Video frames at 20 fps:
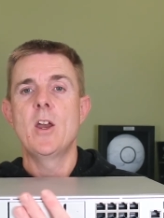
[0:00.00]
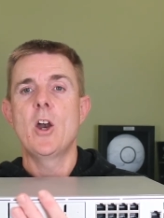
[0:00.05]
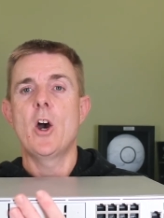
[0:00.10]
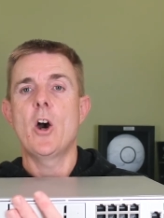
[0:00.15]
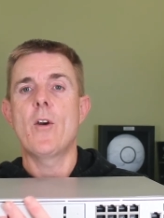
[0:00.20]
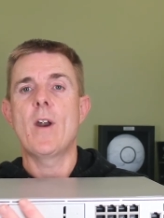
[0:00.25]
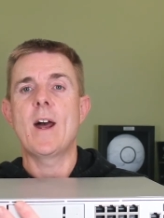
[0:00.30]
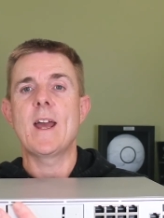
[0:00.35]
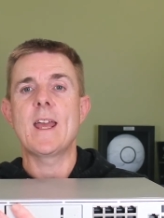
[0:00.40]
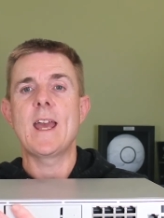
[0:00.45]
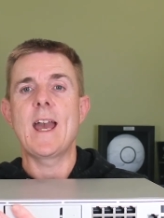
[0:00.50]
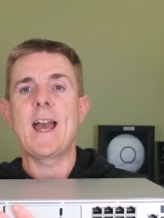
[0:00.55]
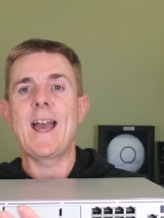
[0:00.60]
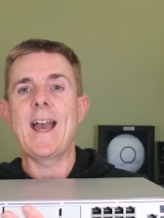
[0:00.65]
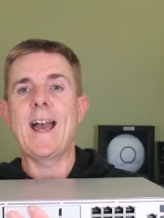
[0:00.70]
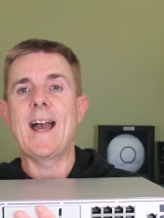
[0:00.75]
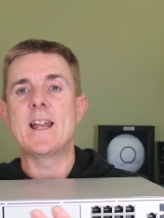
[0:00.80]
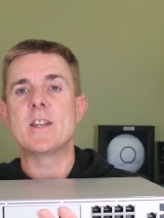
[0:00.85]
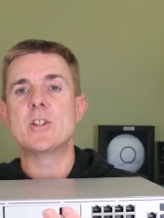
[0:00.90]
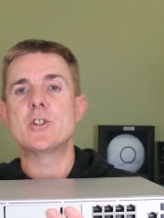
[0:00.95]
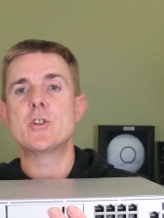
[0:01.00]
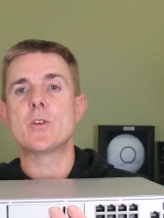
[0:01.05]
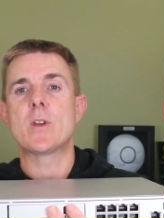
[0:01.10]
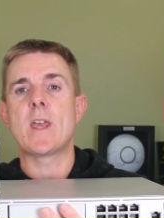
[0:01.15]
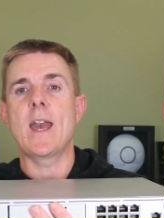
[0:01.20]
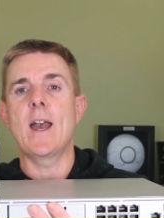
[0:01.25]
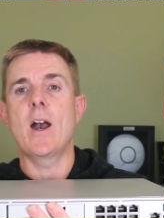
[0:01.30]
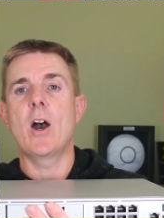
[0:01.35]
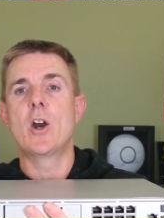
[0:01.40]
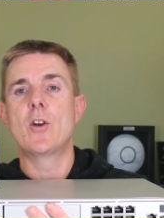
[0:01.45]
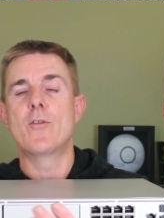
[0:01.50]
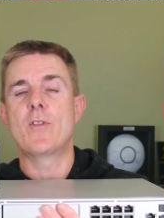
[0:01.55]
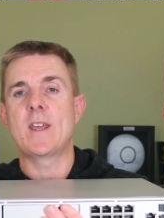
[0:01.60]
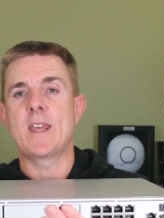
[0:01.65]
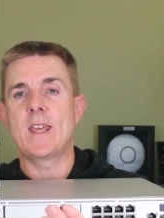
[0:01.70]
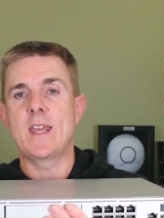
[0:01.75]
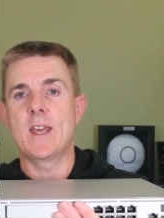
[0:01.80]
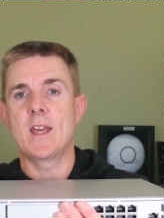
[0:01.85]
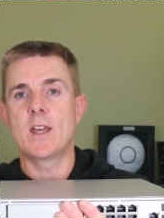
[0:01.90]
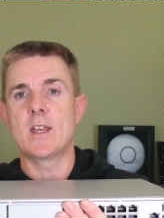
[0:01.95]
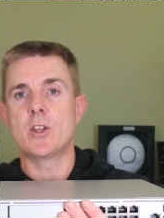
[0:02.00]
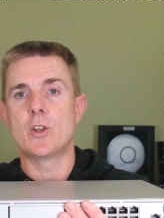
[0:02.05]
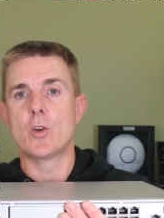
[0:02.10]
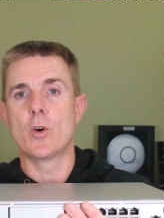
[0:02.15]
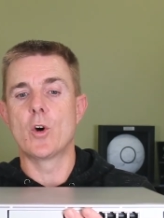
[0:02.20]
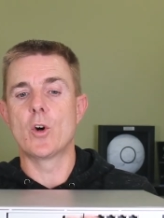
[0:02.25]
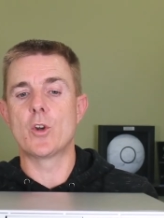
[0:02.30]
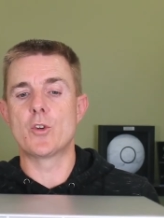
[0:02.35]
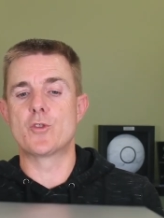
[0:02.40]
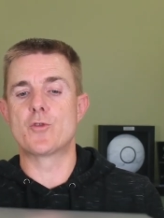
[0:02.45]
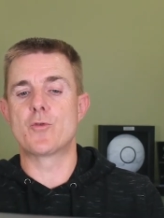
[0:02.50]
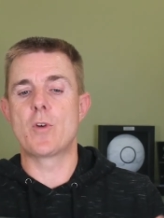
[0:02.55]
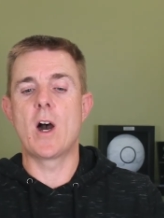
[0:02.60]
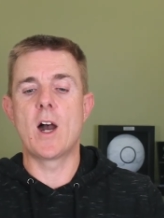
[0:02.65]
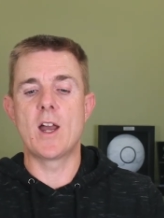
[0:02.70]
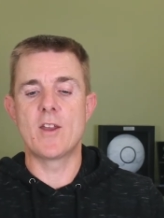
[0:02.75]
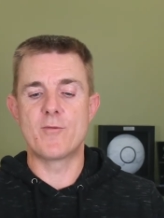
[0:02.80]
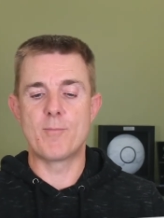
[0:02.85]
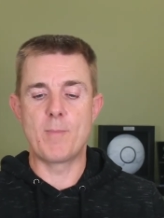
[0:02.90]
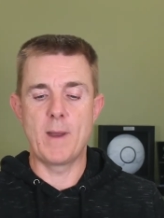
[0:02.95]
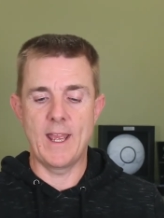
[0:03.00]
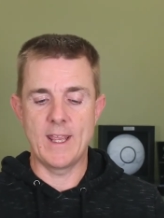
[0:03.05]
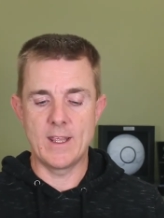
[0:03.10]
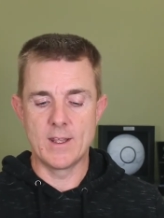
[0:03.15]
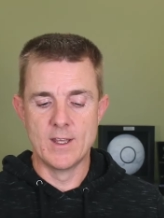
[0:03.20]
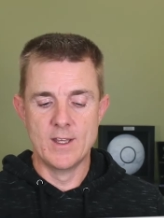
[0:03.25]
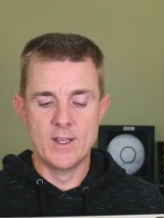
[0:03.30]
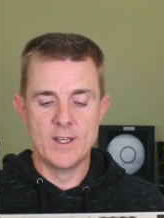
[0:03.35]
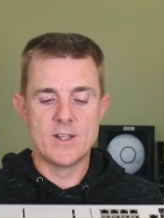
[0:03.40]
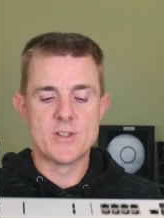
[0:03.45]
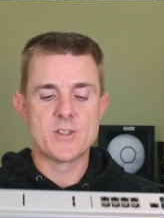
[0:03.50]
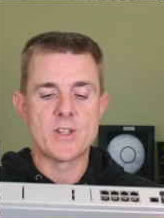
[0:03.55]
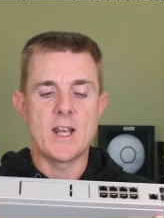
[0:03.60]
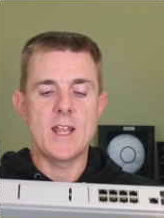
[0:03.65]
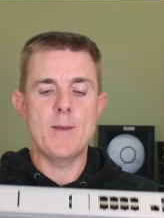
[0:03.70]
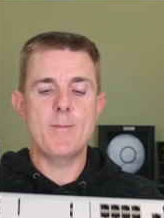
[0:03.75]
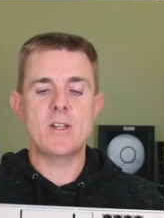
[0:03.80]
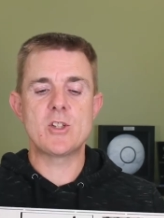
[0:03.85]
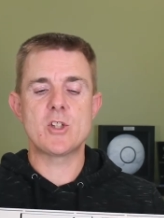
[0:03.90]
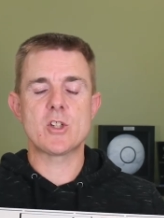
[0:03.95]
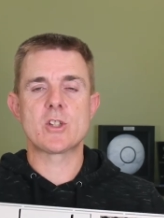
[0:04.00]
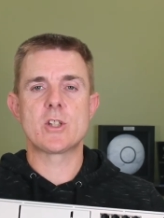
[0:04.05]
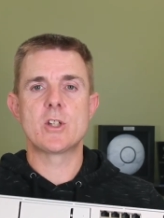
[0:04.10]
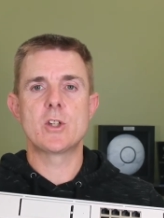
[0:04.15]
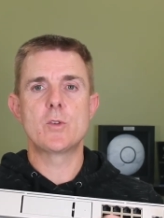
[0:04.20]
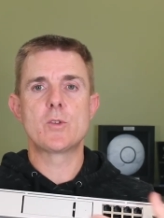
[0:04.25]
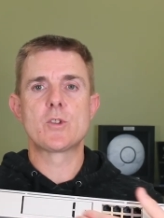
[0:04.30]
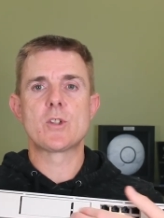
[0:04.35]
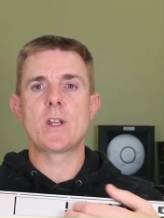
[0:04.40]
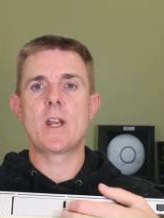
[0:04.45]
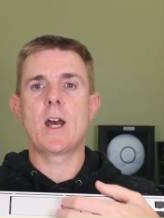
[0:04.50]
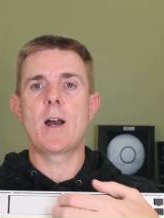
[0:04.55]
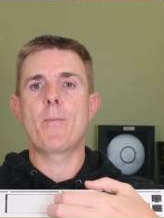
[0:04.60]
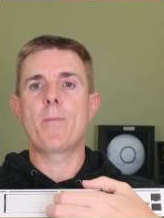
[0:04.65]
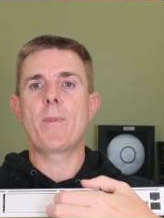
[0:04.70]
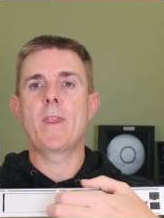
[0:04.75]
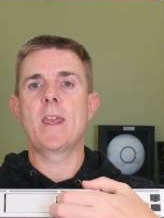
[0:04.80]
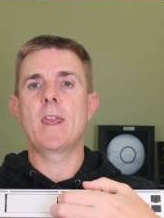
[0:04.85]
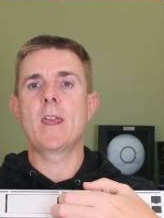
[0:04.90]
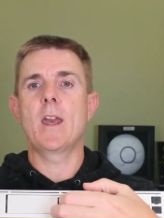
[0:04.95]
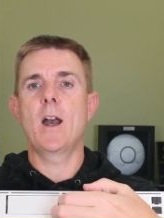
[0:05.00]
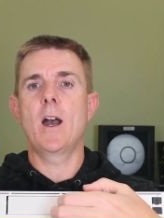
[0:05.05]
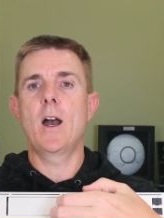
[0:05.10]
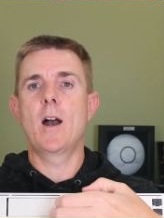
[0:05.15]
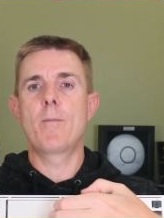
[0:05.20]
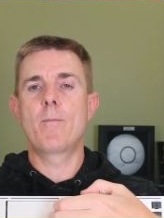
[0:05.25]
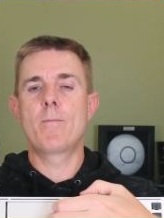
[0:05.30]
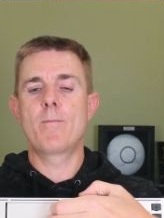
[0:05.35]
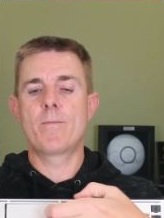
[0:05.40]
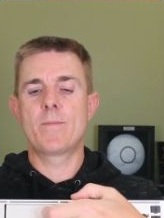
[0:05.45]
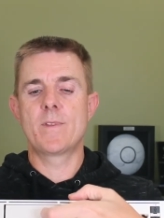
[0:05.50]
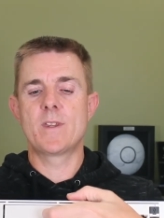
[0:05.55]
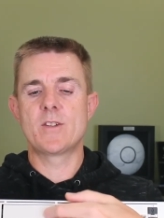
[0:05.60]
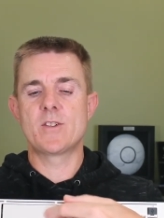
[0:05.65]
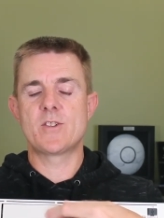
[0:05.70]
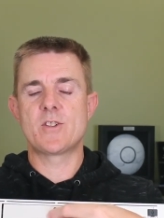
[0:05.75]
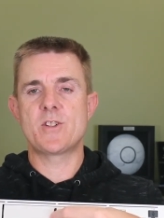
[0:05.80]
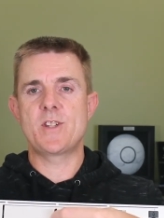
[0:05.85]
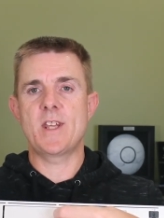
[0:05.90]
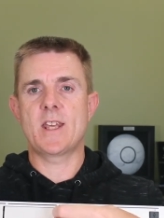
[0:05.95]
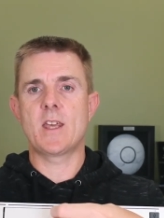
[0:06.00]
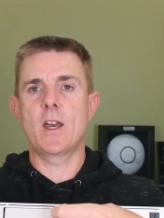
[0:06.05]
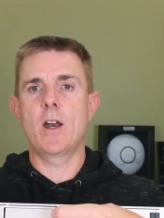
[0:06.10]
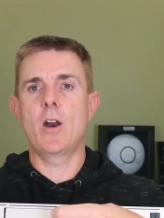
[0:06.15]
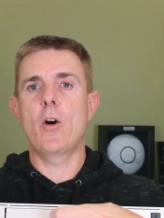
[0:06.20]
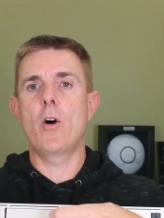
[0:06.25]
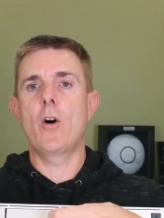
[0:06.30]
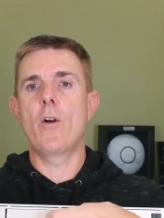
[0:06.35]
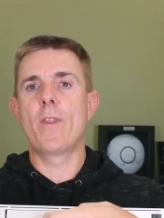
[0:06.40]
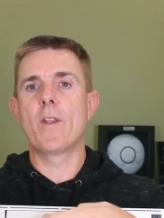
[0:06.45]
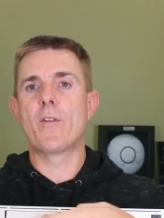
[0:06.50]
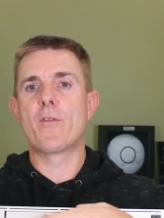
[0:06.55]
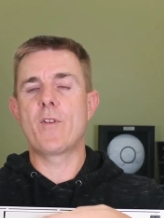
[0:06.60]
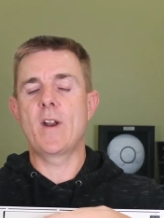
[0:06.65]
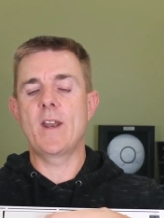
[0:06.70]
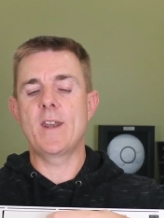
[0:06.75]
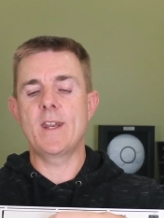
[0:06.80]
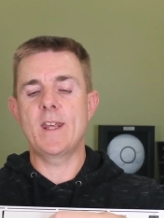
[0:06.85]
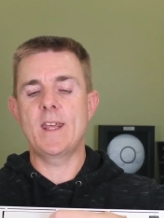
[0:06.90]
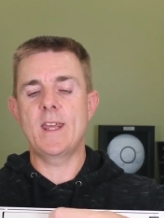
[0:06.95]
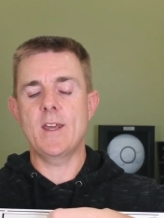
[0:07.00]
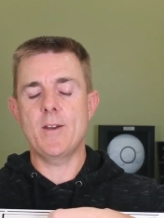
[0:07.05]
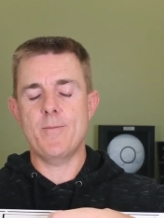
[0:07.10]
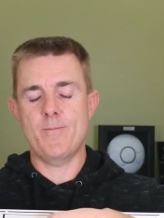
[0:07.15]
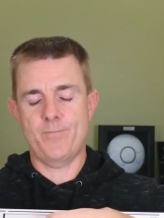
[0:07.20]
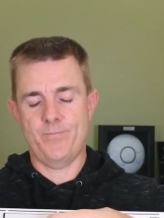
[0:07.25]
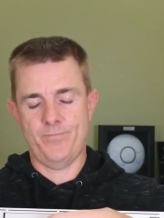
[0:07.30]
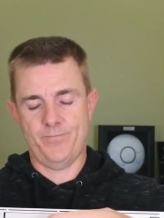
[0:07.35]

all right, and you get over here your drive bay. So let me just loosen up the sticker on the front here.